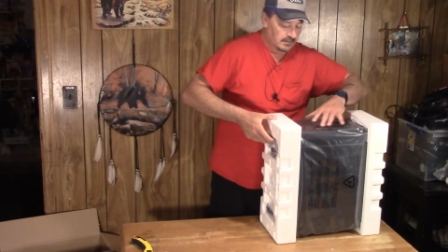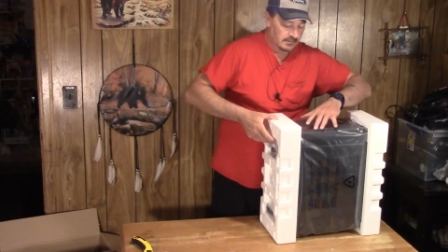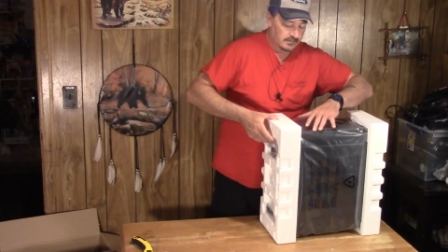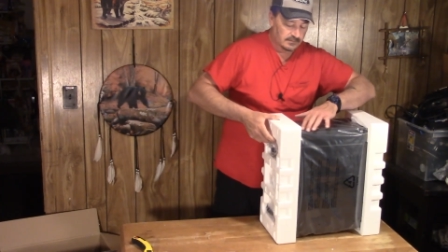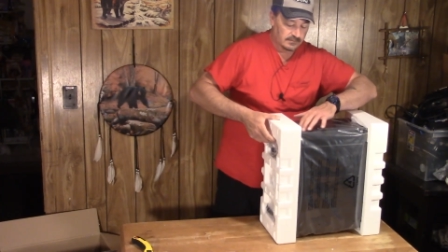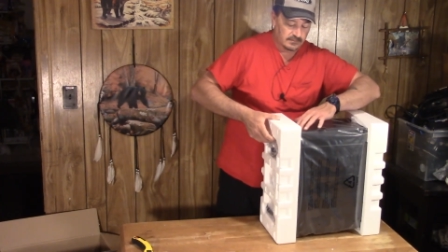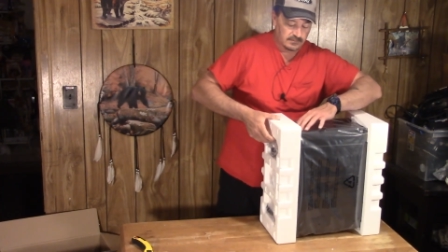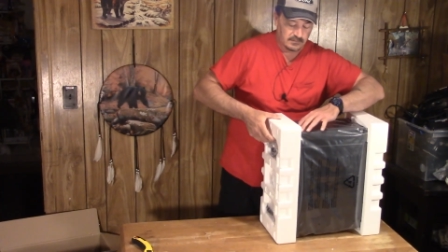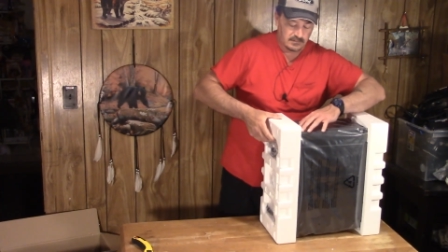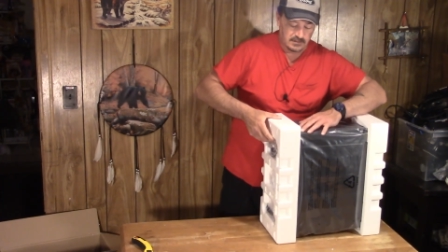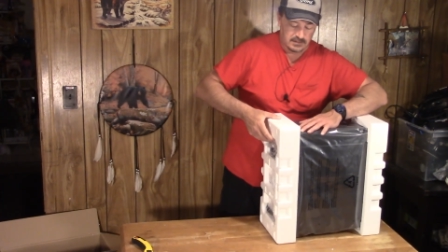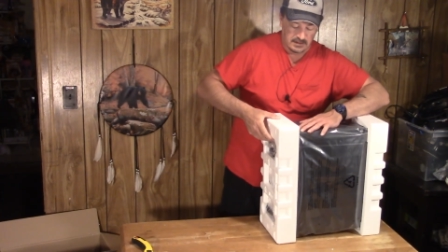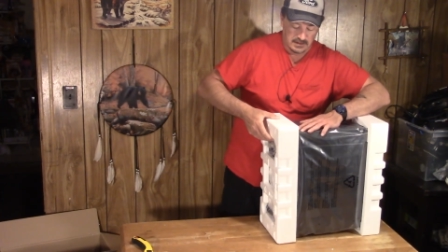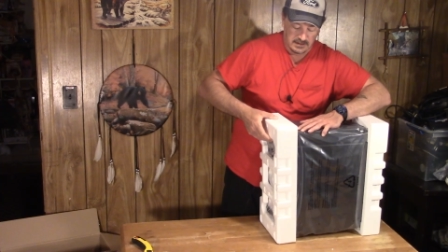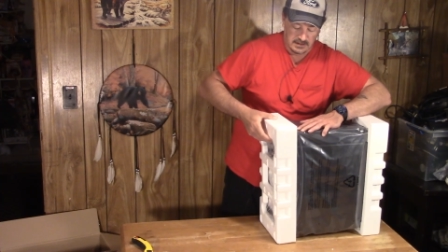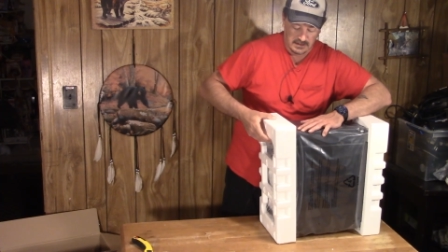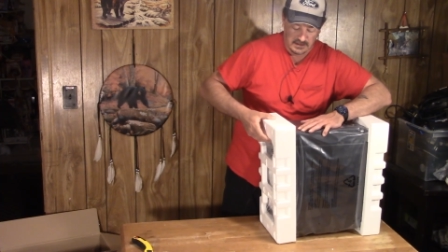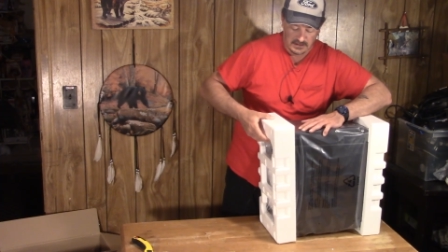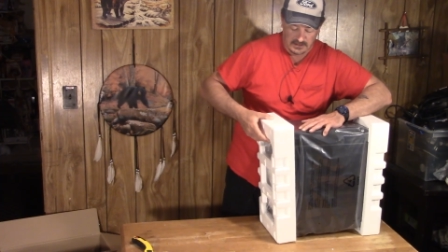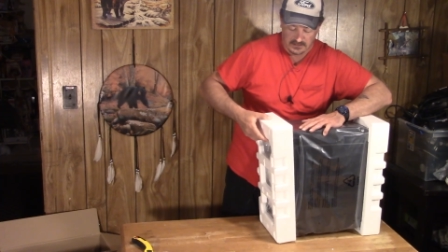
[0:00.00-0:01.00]

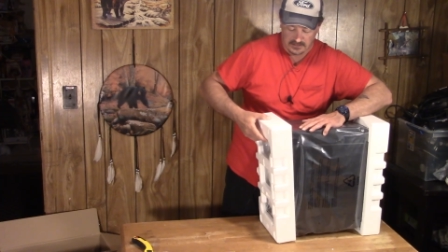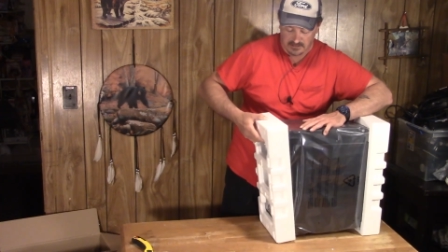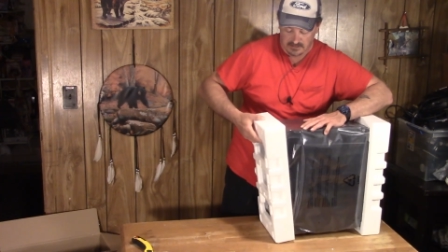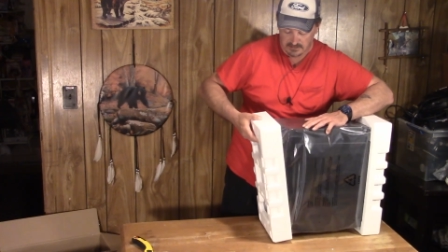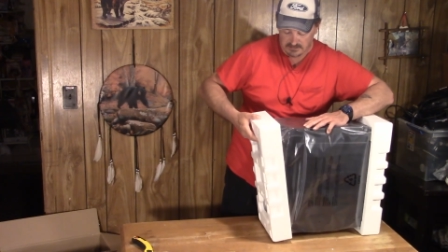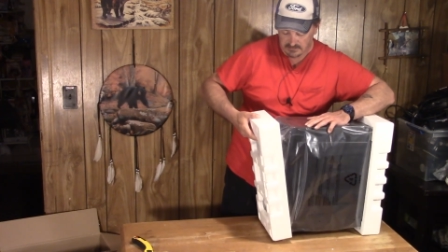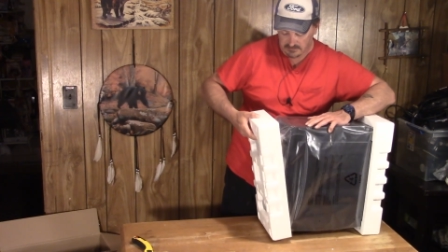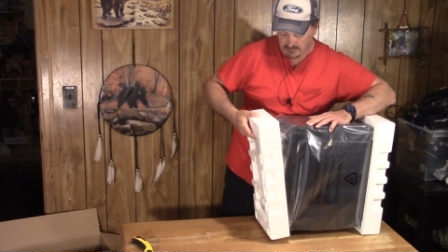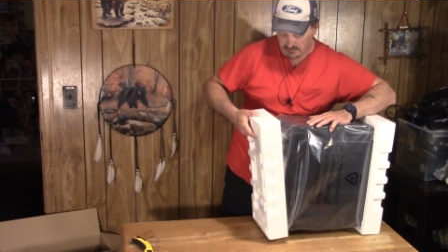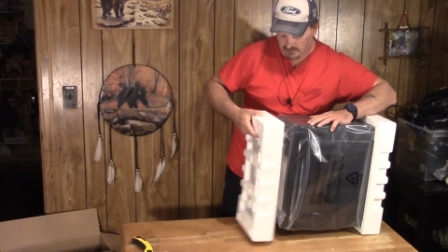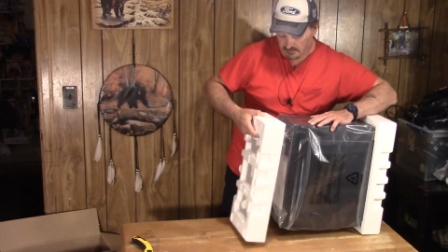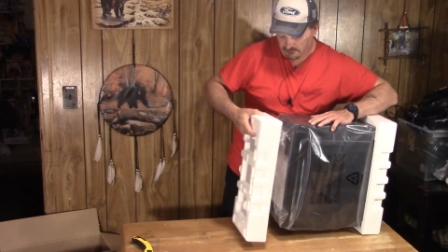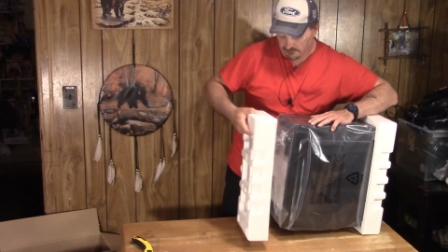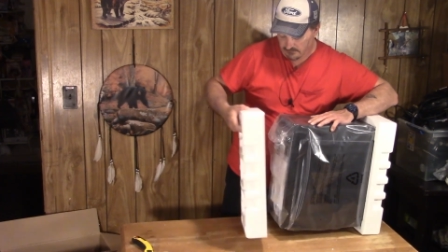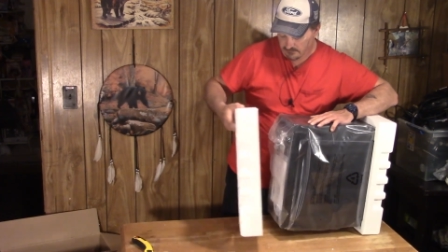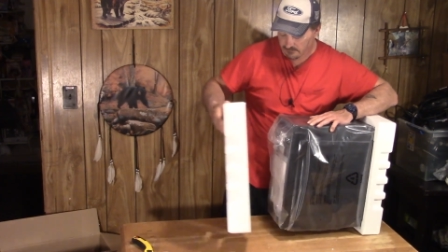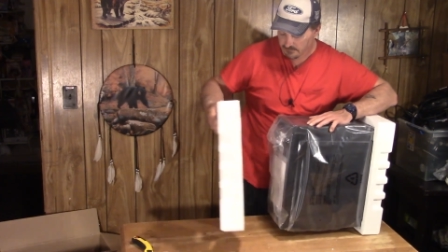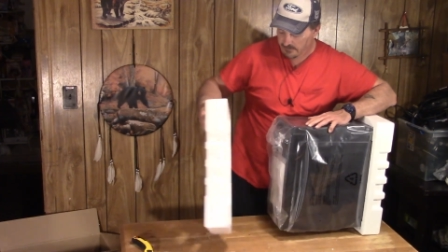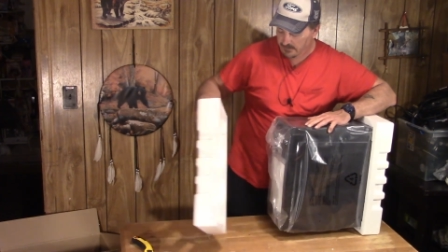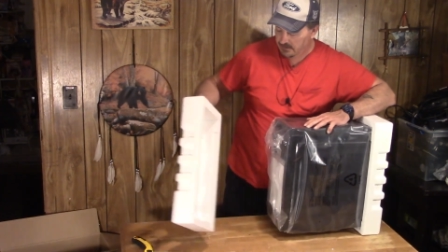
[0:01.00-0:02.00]
Okay, take the
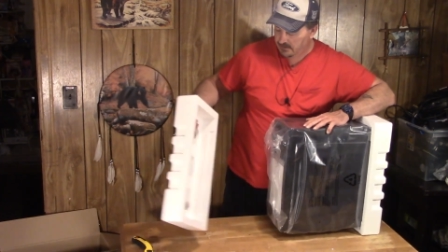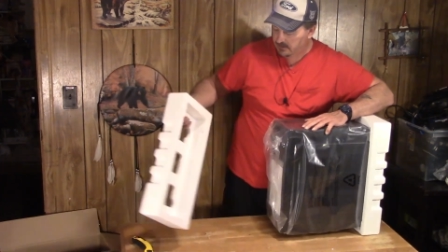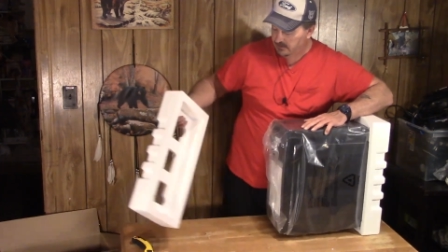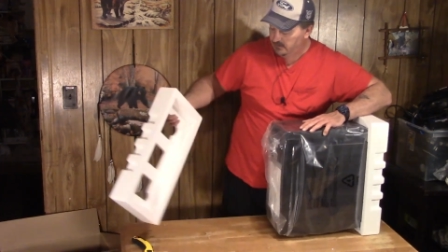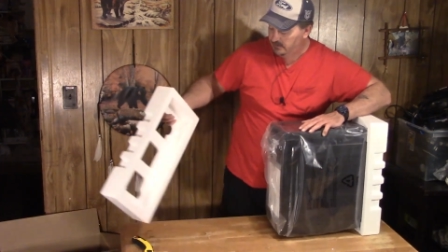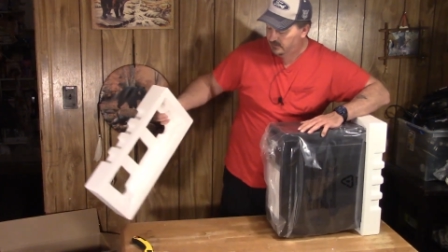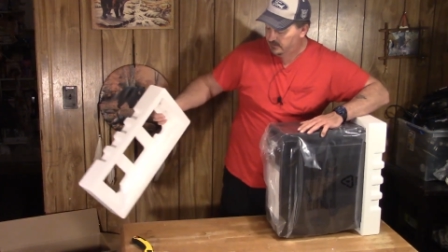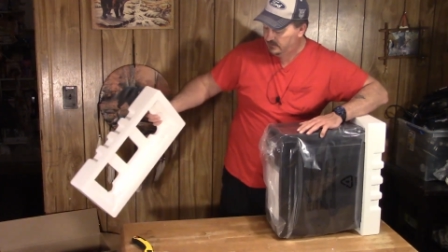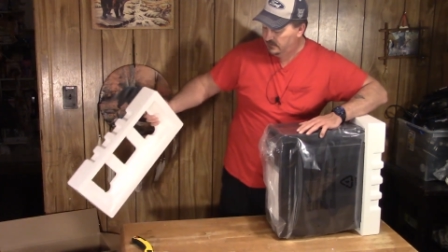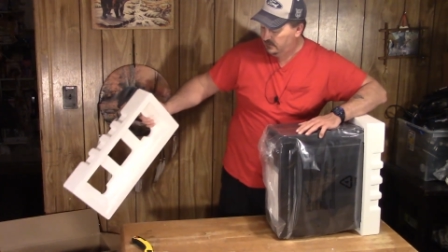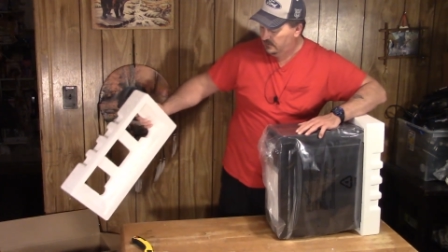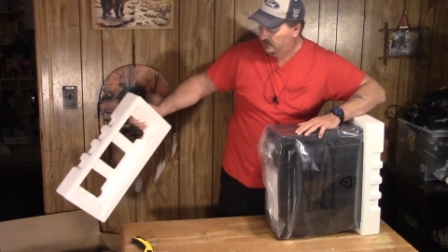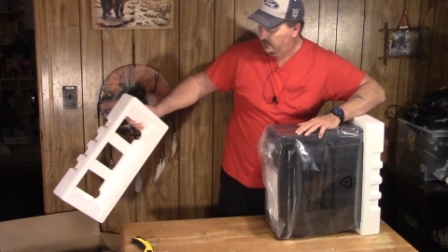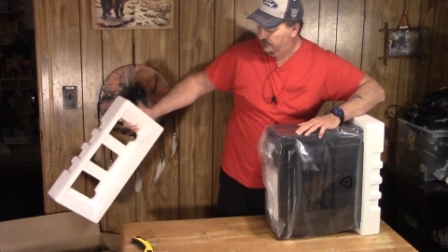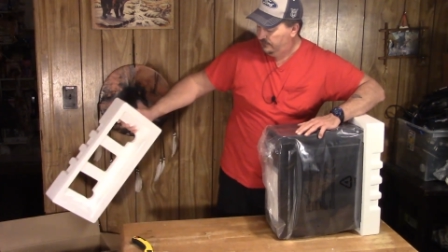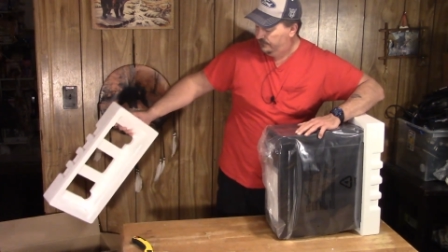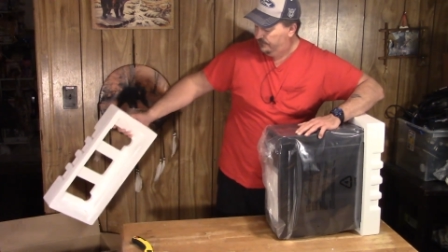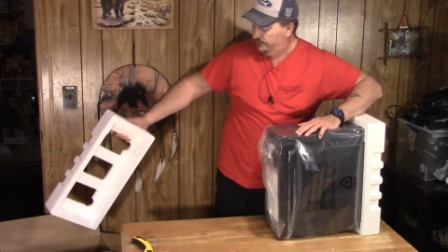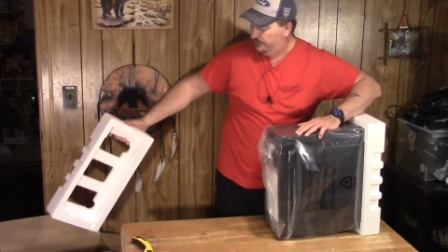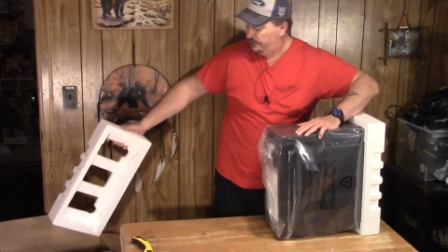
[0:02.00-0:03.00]
styrofoam packaging
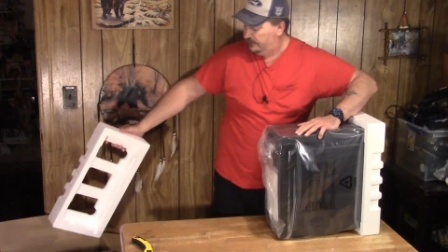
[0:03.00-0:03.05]
off.